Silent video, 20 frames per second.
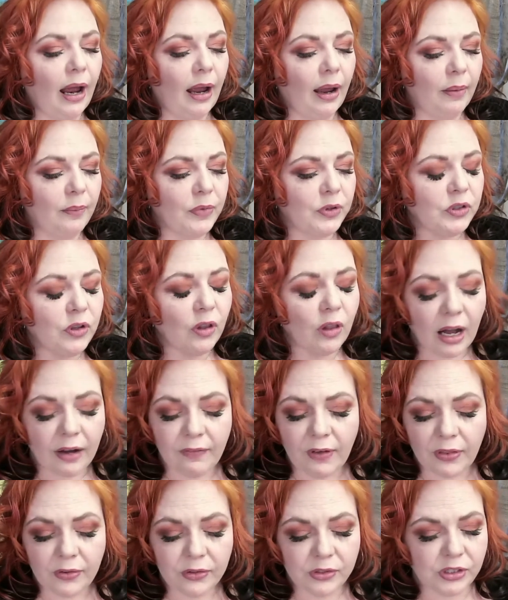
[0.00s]
There's a lot of
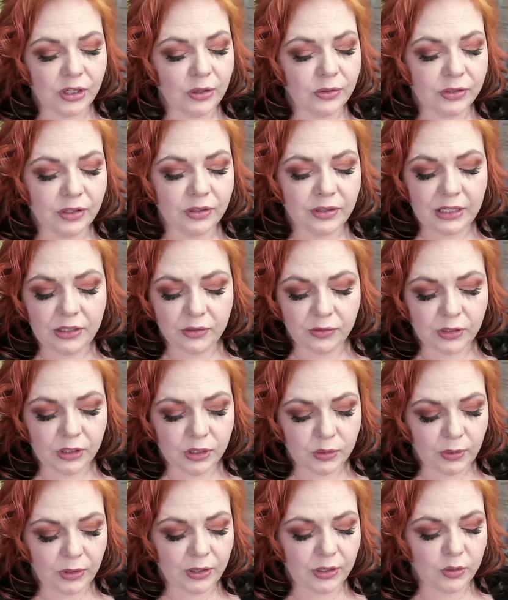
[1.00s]
other stones that they do this
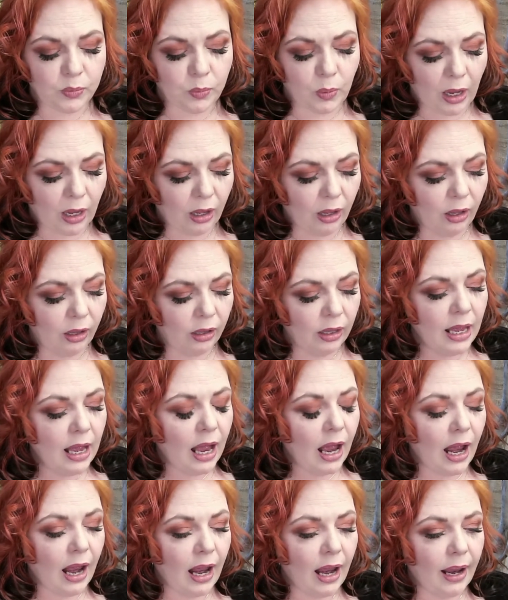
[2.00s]
with as well.
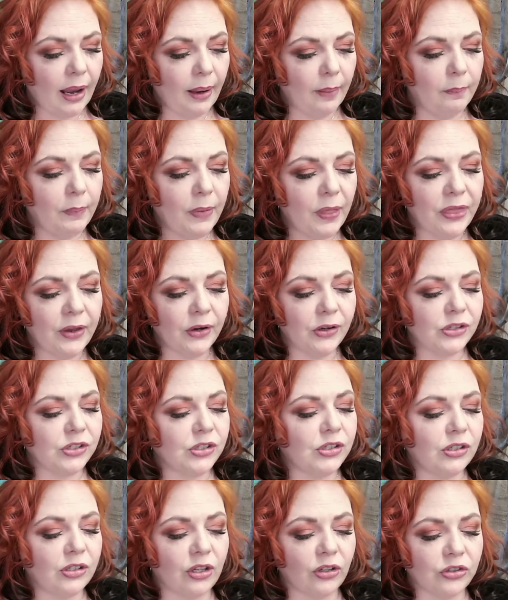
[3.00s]
But there's
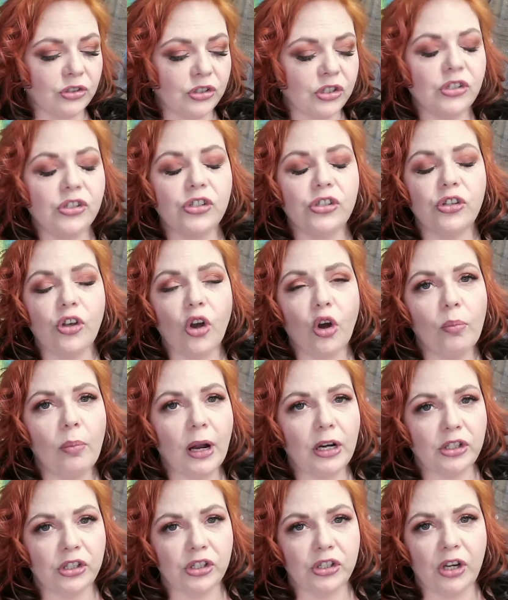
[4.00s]
just so
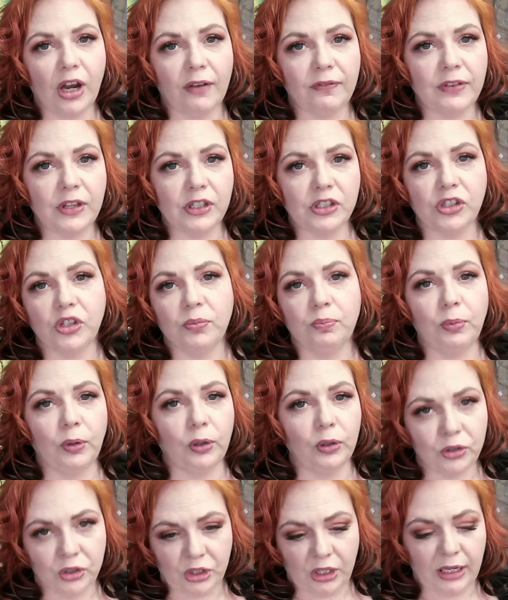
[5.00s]
much stuff that's just
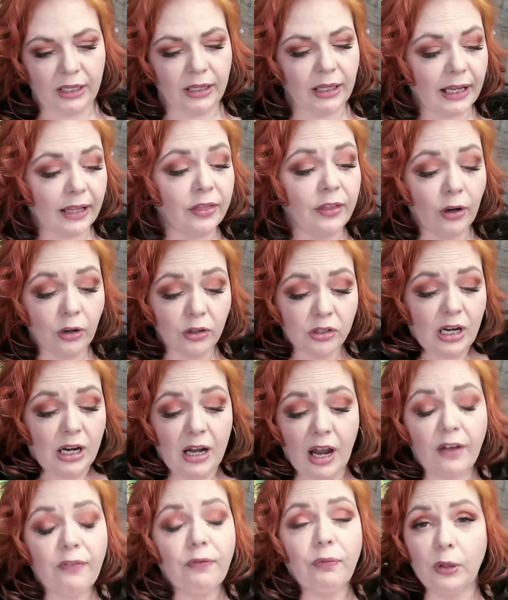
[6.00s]
bullshit. Like there's
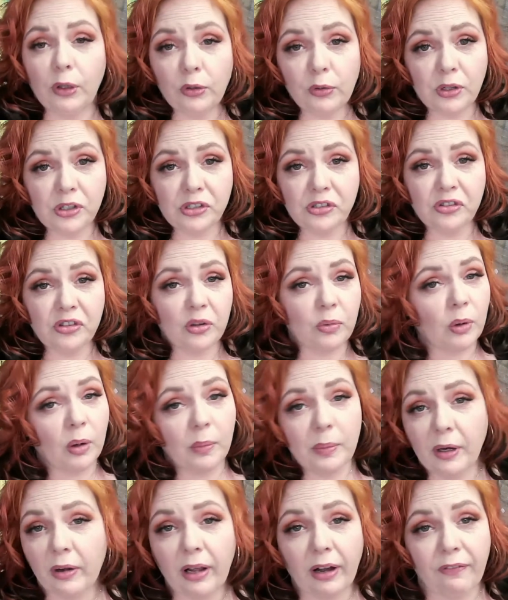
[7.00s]
enough real crystals in the world.
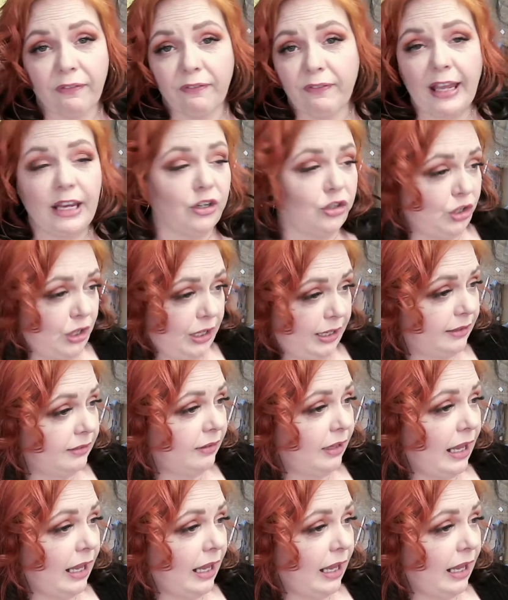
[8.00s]
We don't got to fake shit. Like